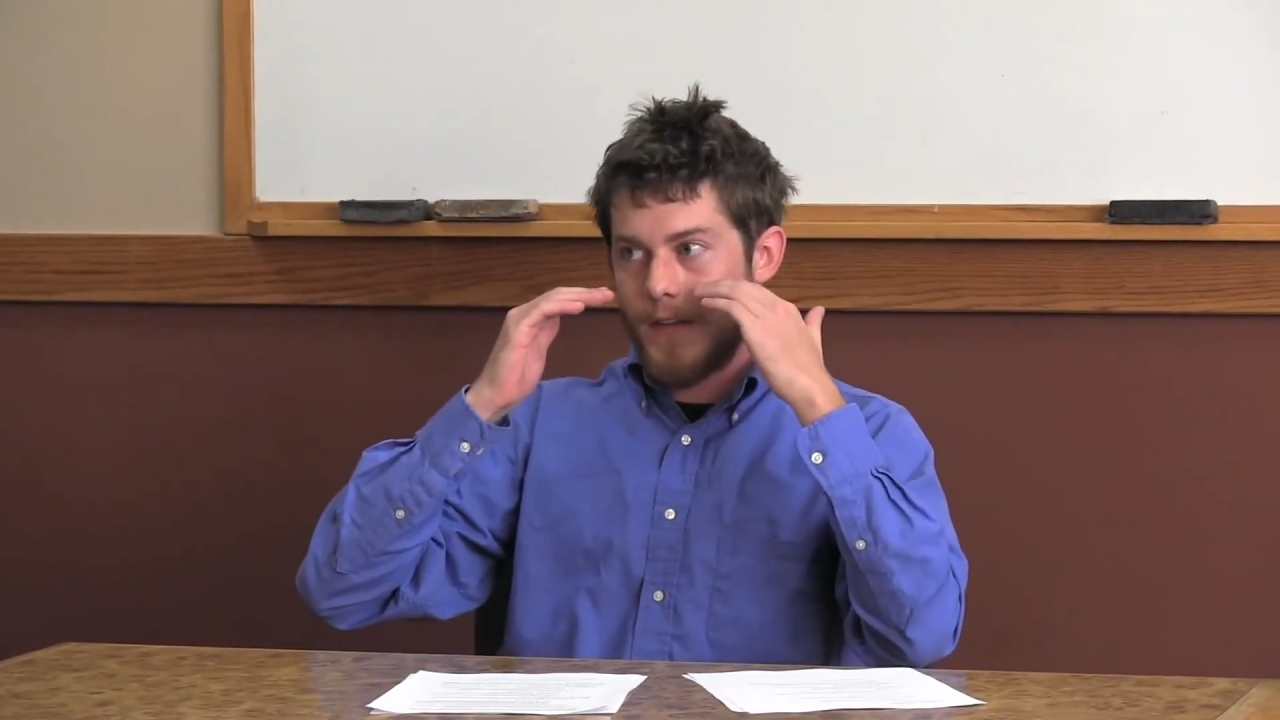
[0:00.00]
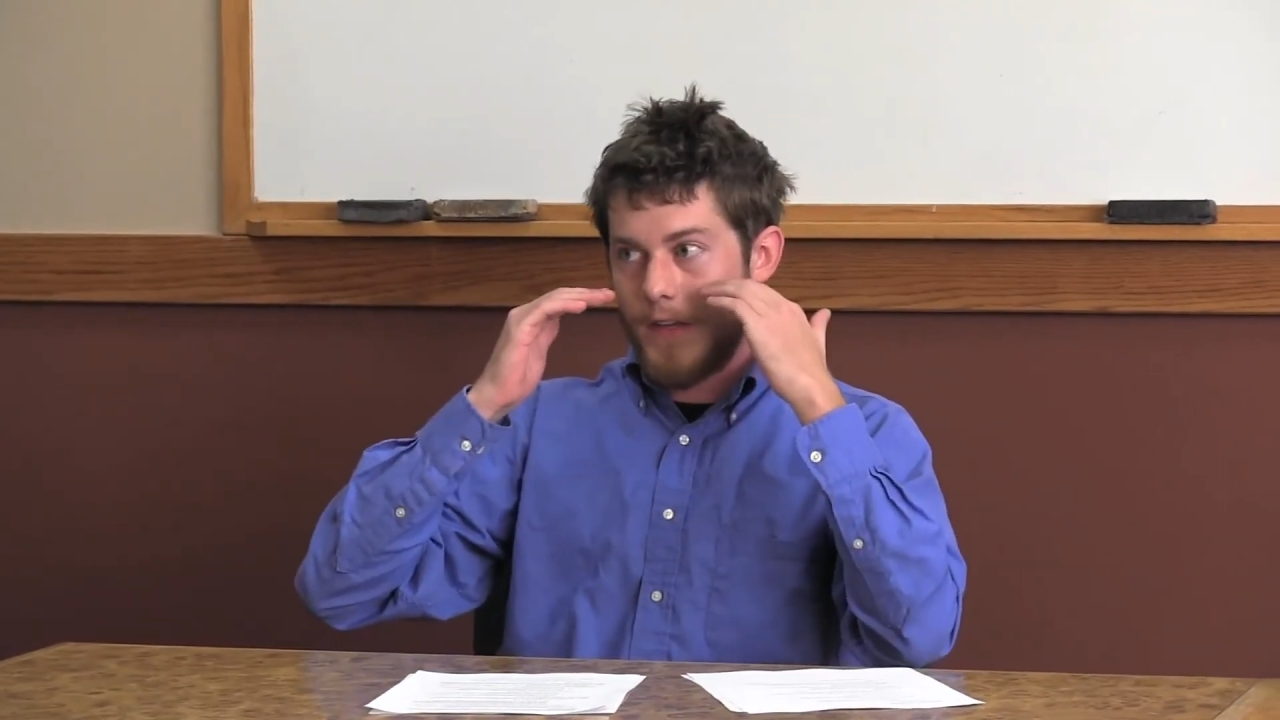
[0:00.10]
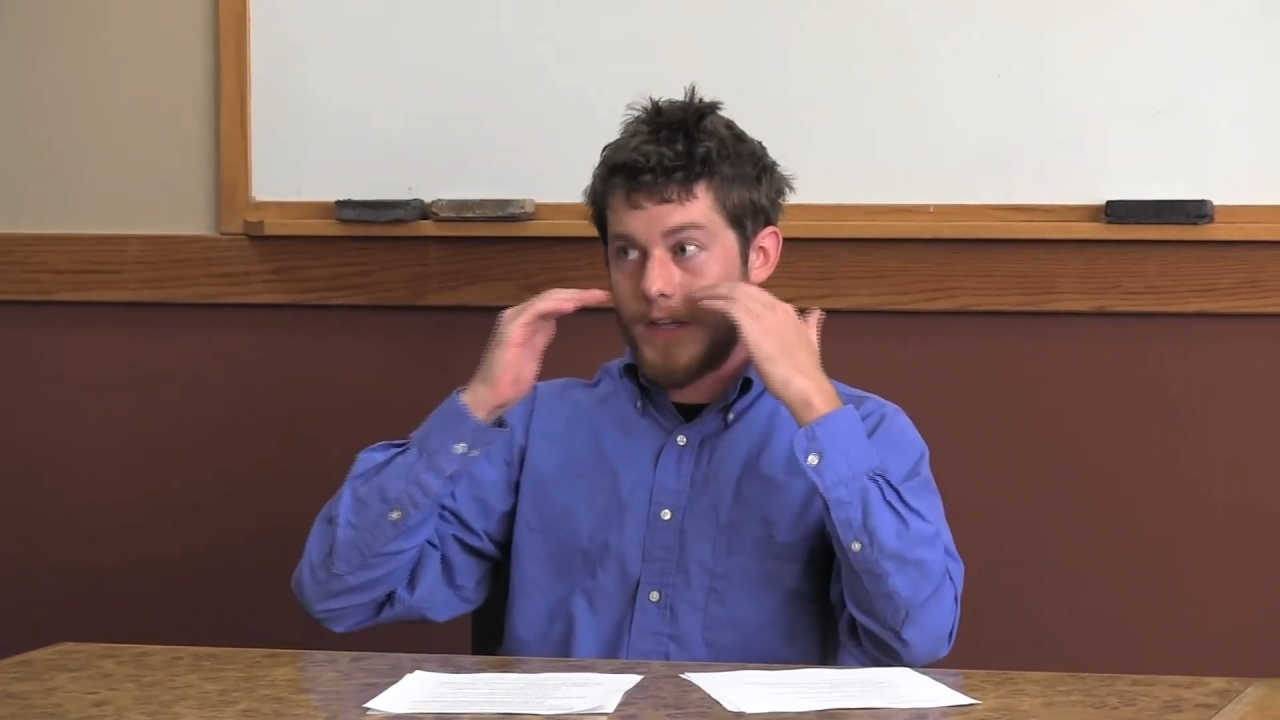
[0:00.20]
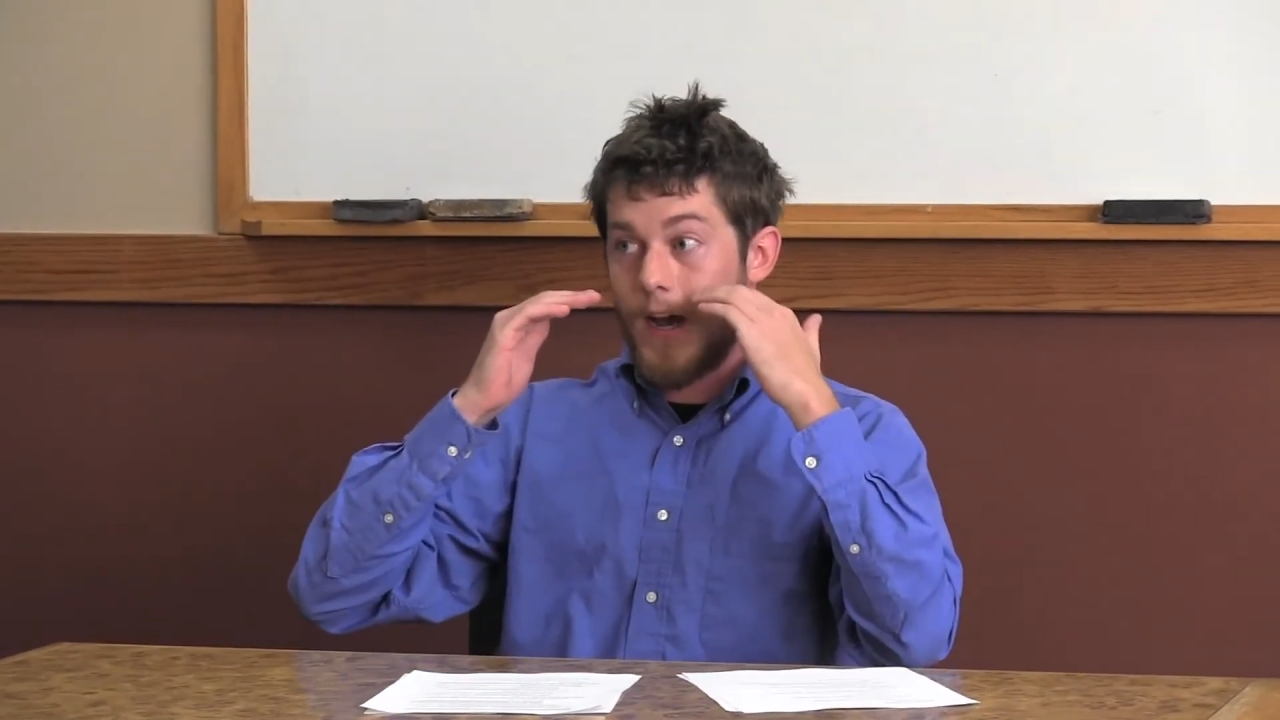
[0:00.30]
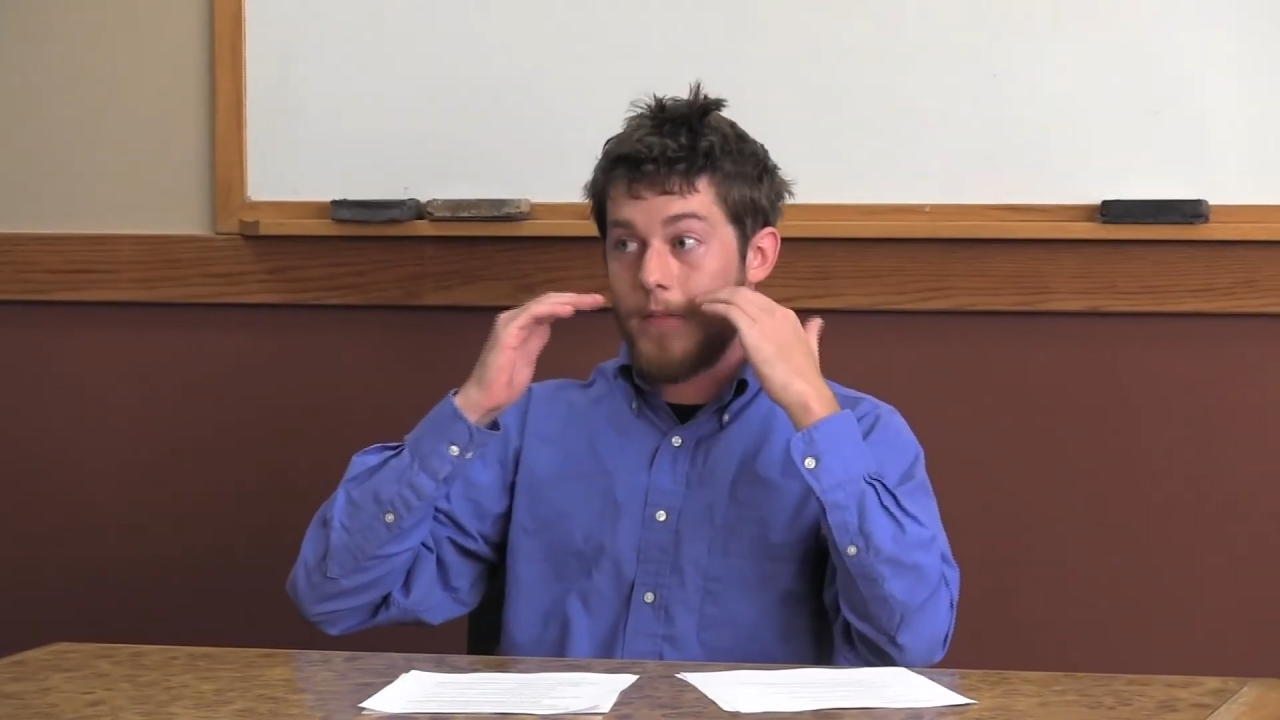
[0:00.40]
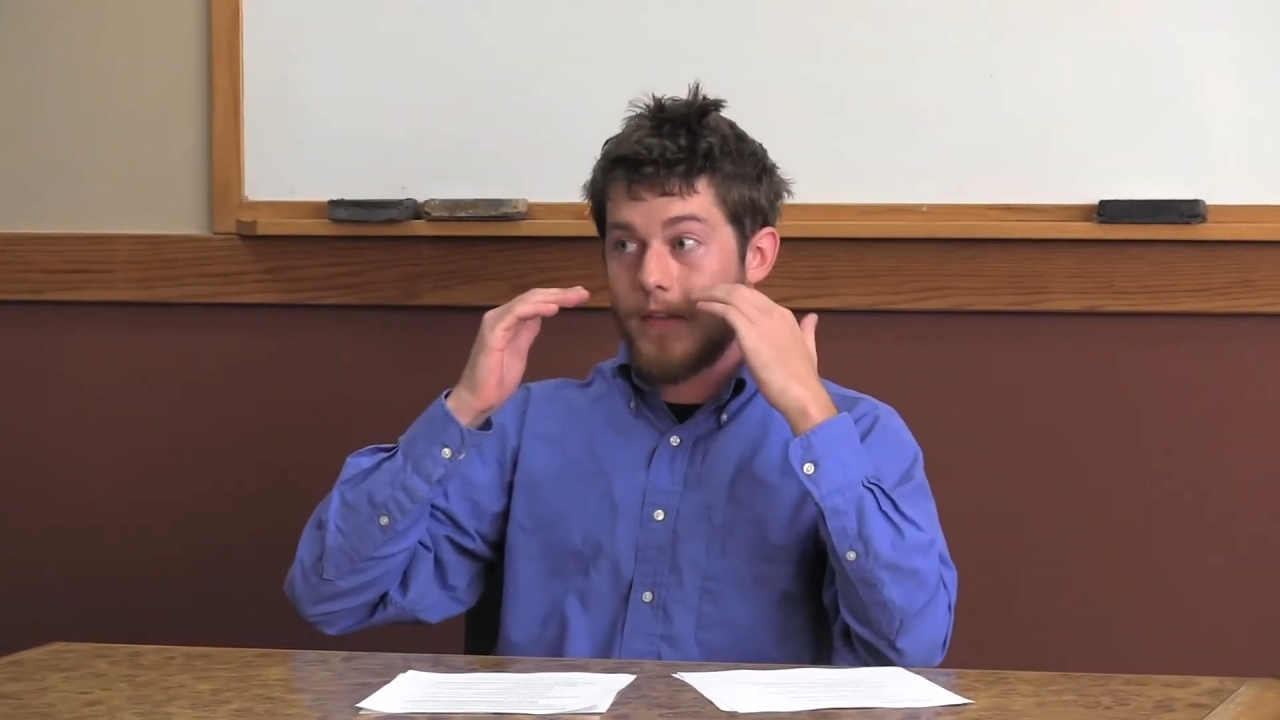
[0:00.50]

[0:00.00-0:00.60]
in the top